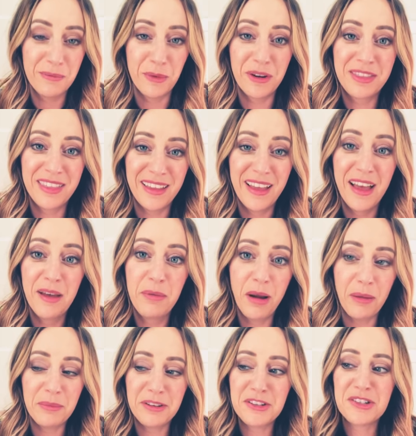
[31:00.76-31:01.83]
more than
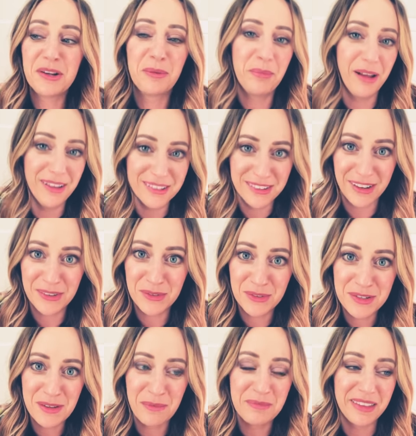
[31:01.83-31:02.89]
probably should apologize for some